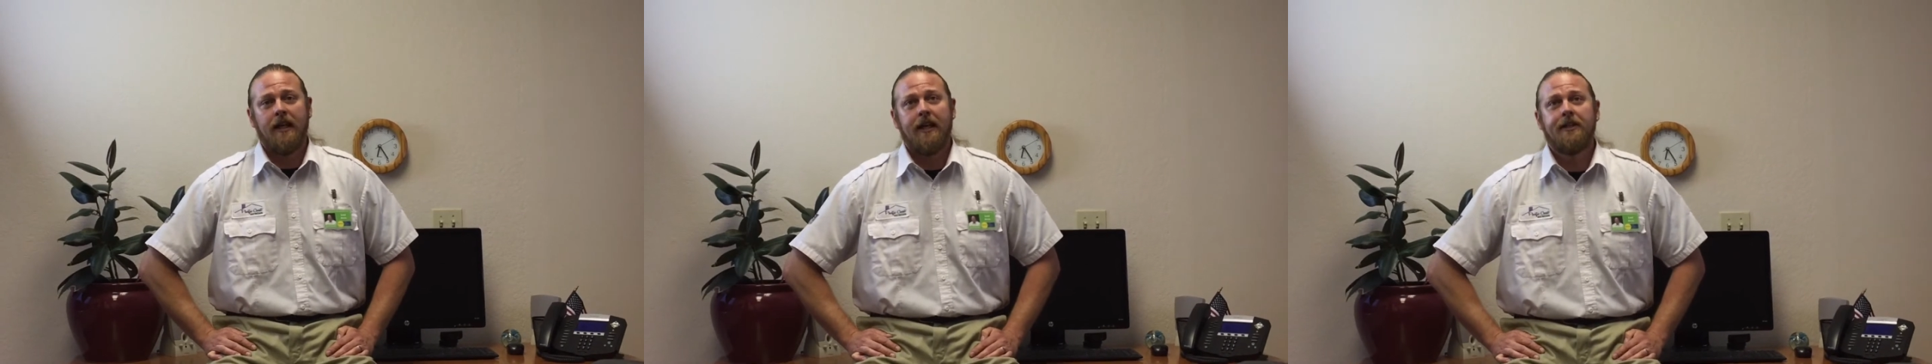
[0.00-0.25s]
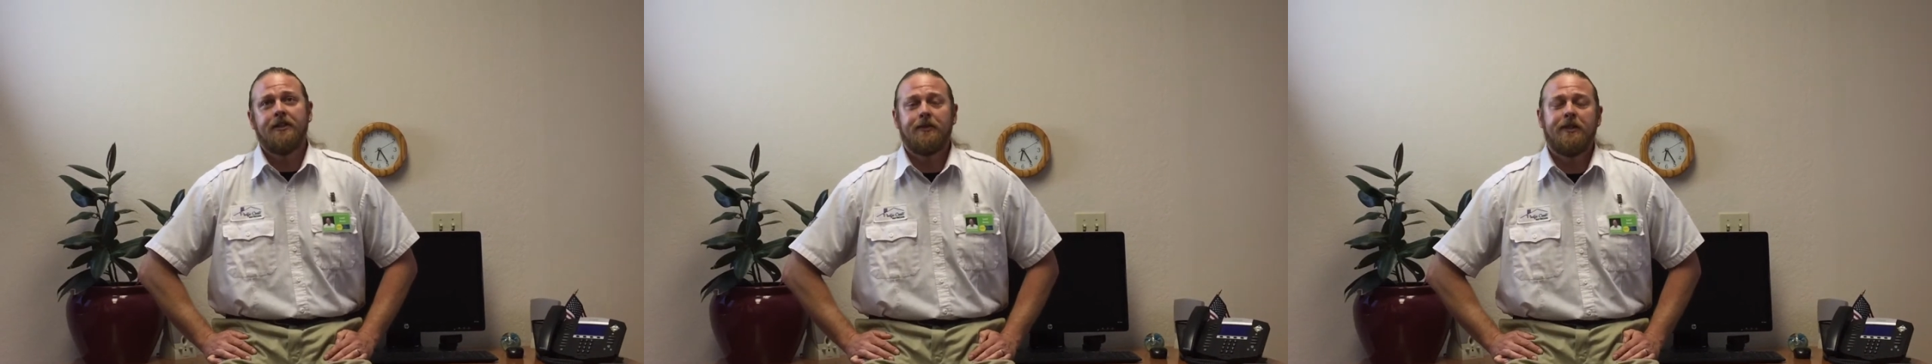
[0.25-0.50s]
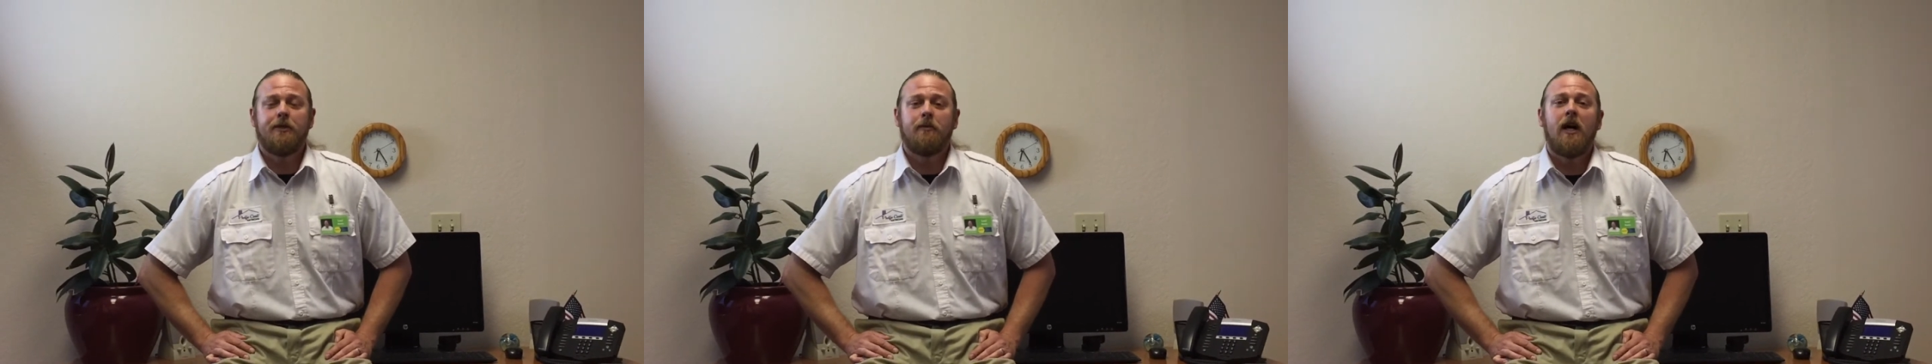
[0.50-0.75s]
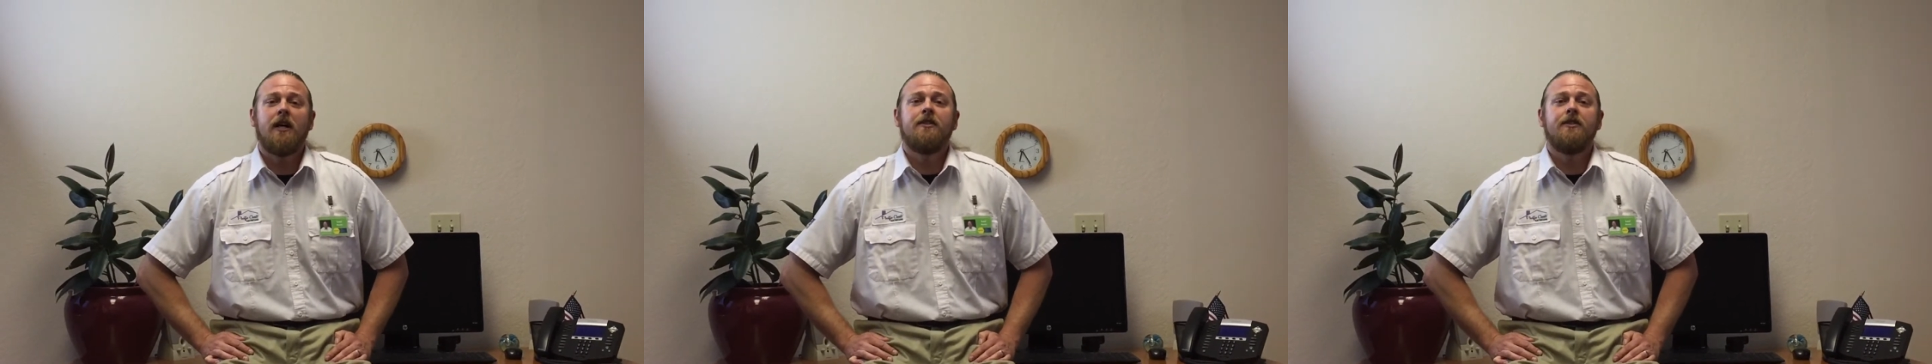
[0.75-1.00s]
At your switch
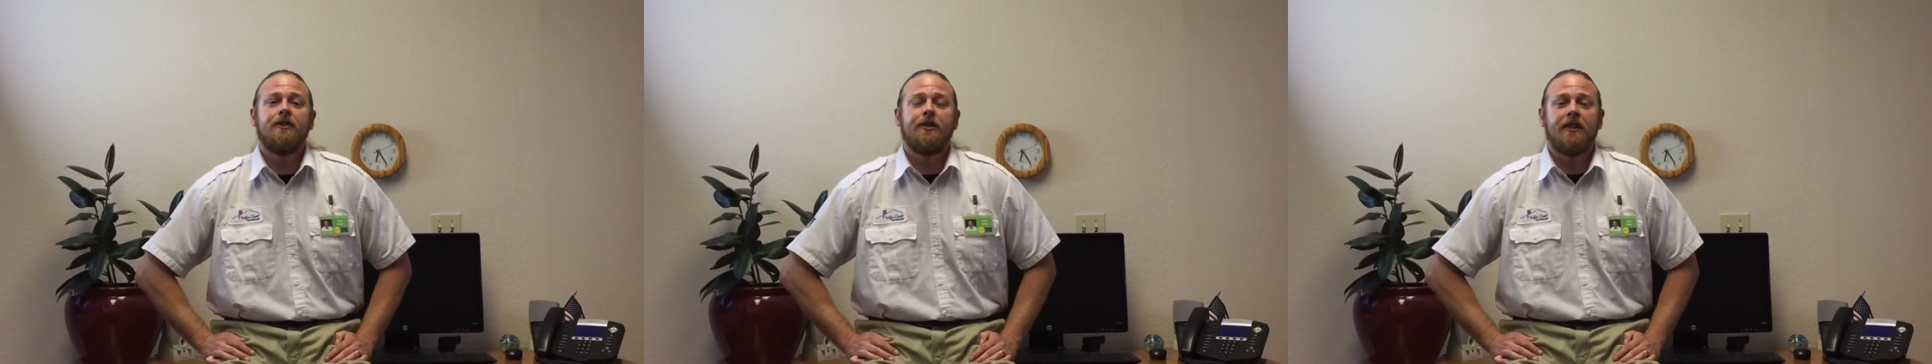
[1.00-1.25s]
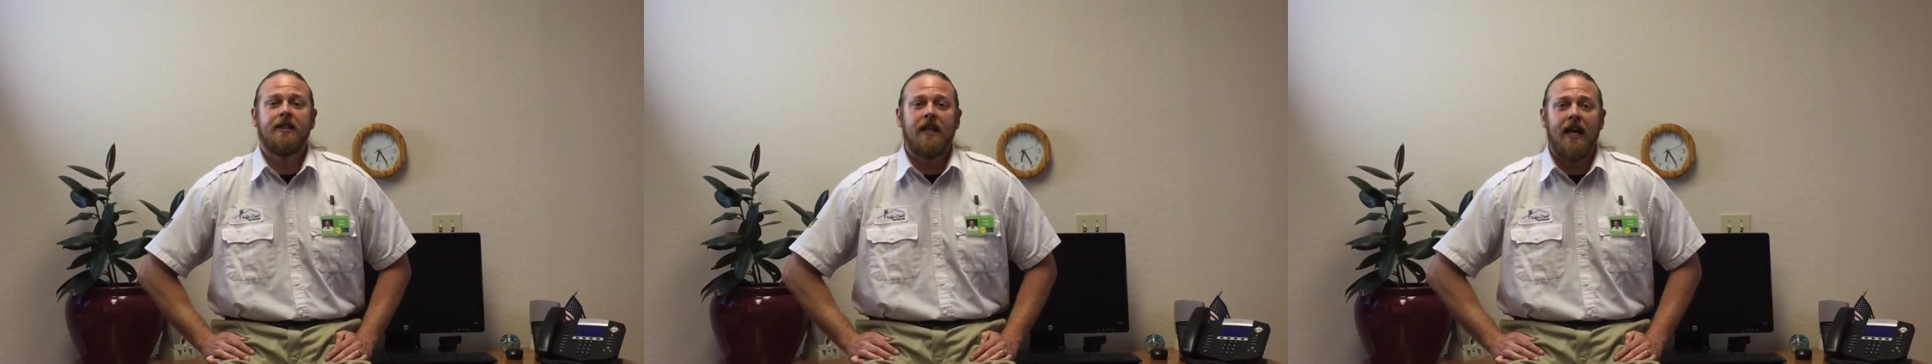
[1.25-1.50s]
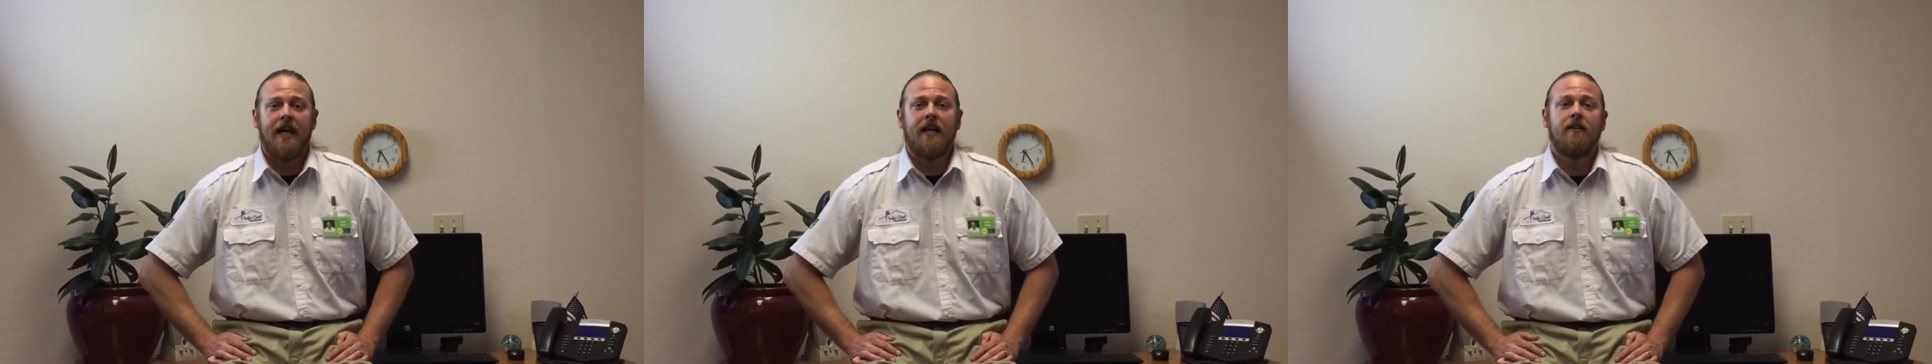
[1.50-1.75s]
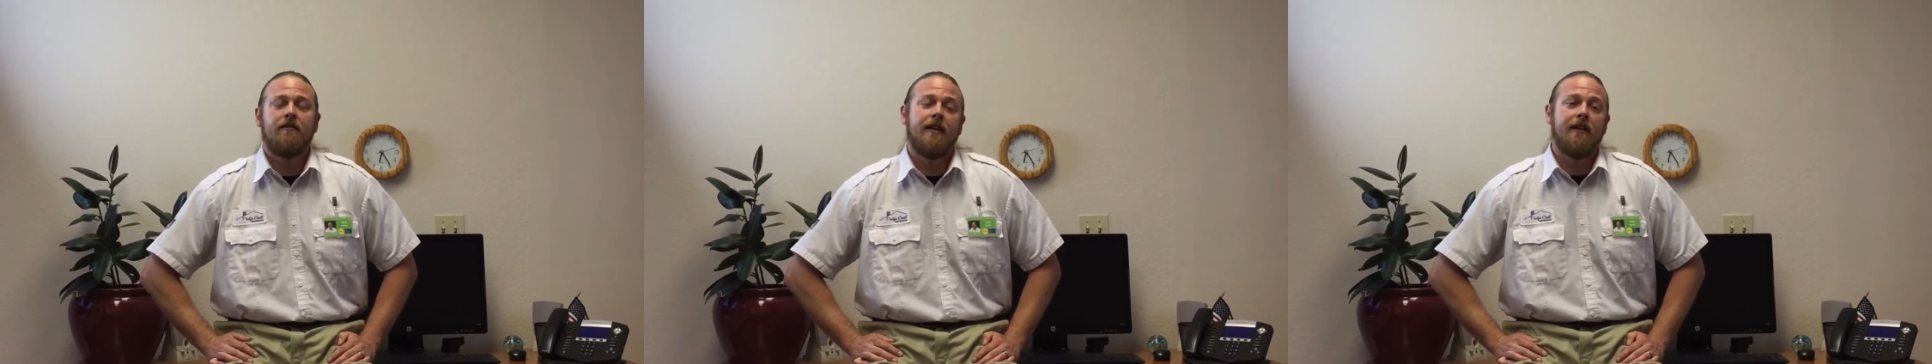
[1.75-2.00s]
box, you can
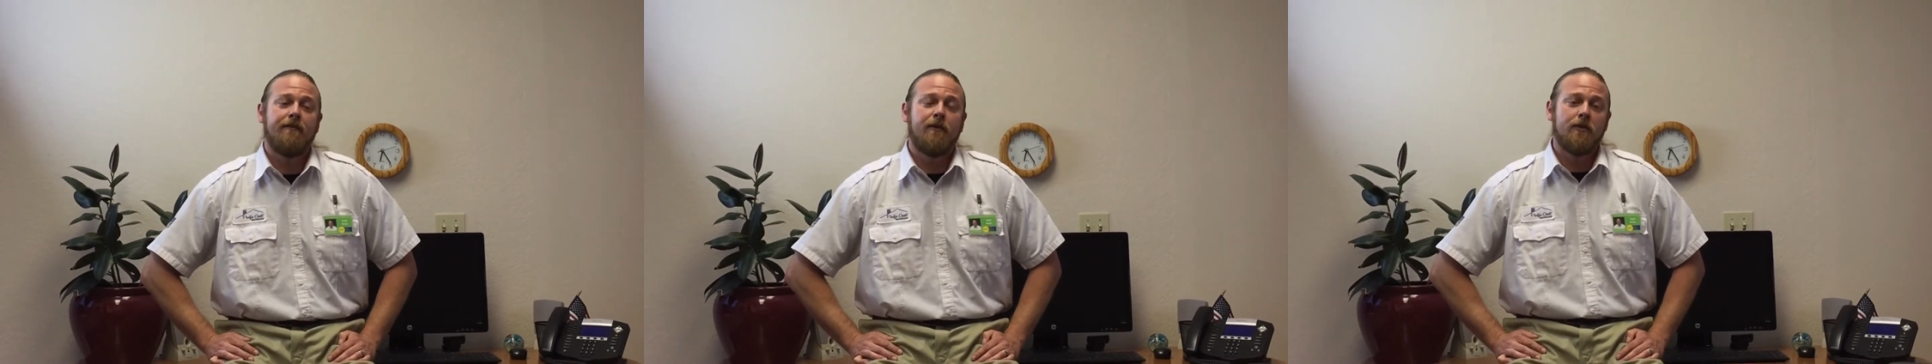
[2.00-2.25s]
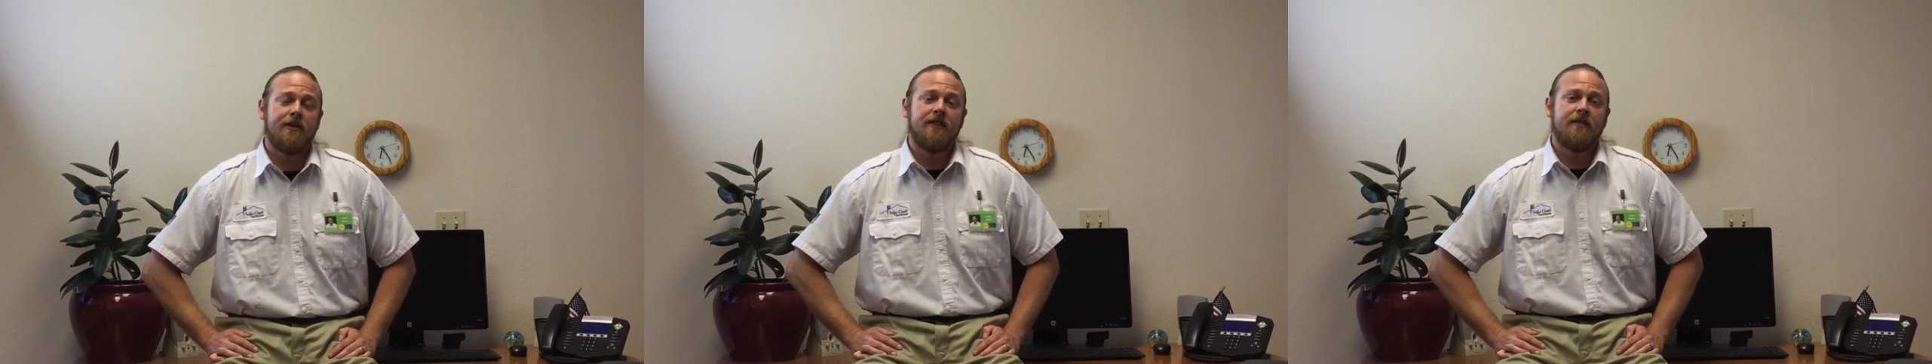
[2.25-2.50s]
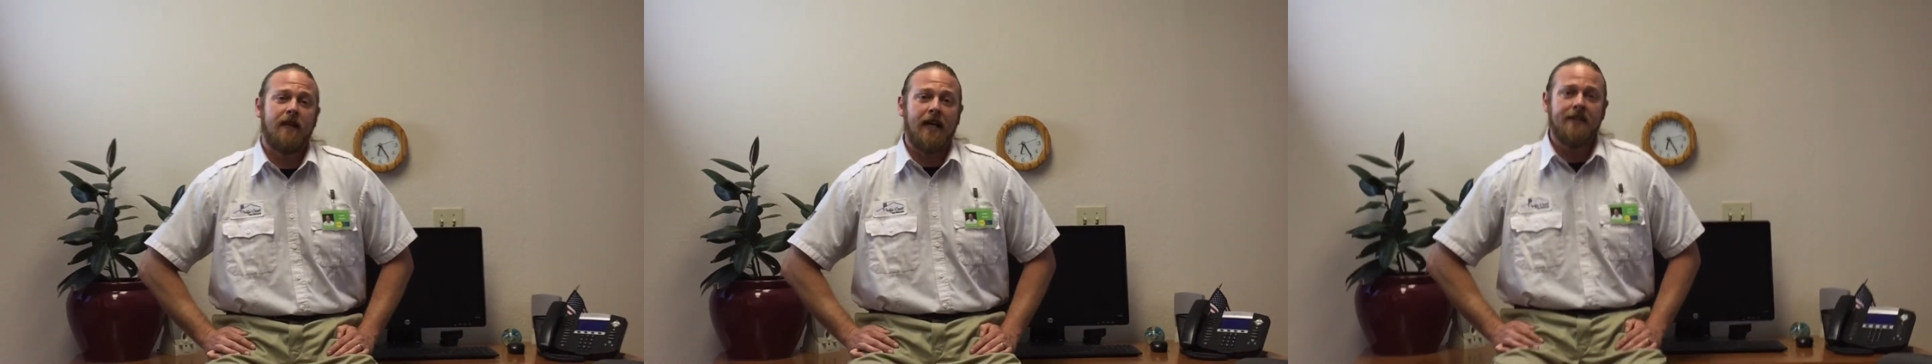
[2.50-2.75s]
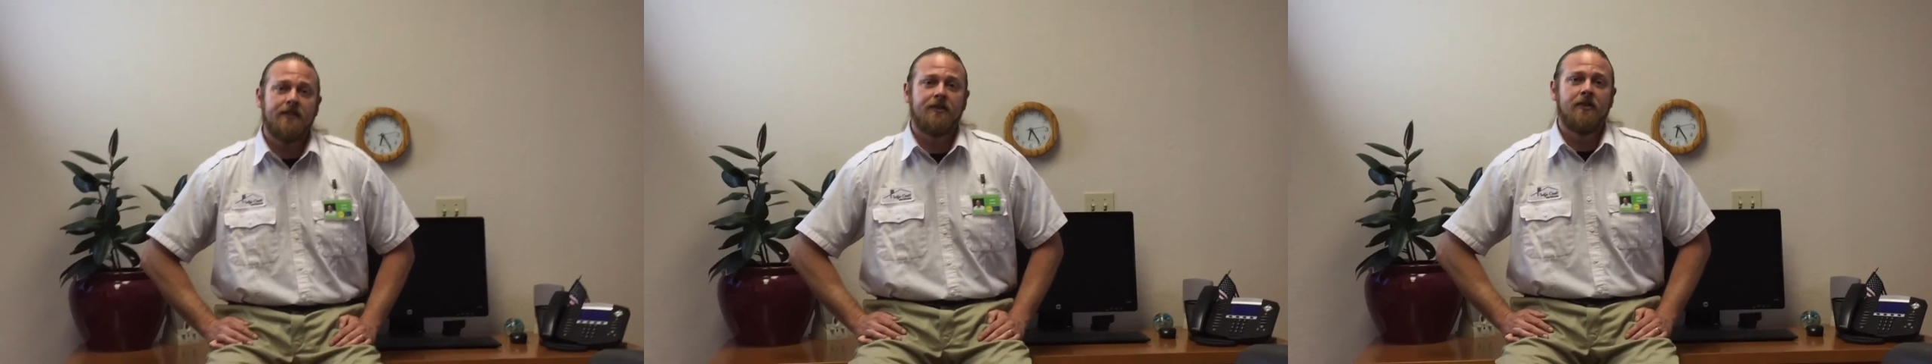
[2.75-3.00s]
have a faulty
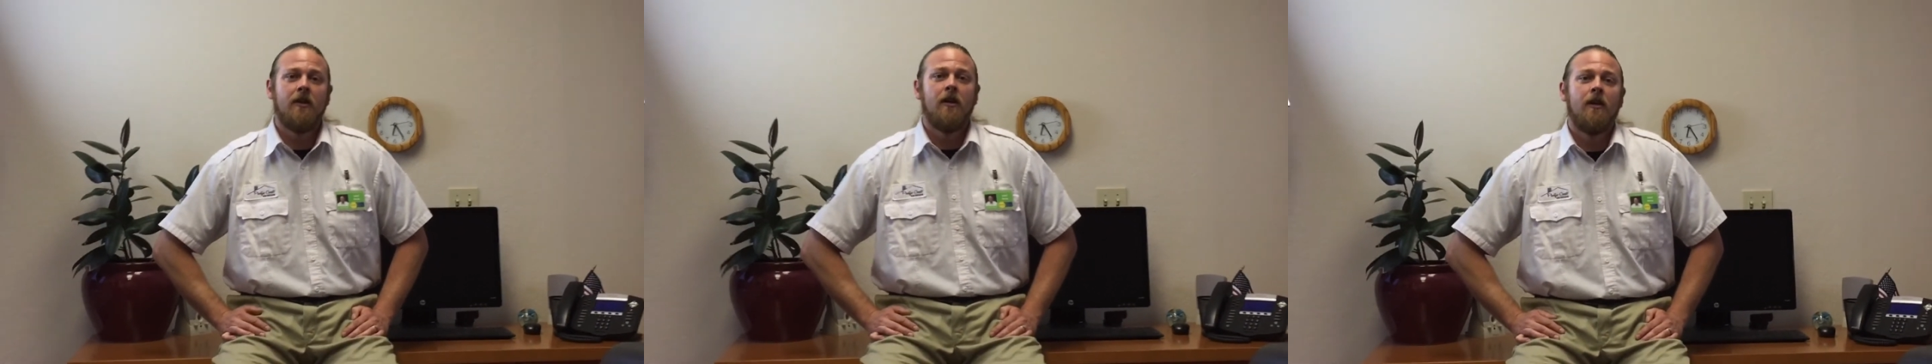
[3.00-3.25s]
device,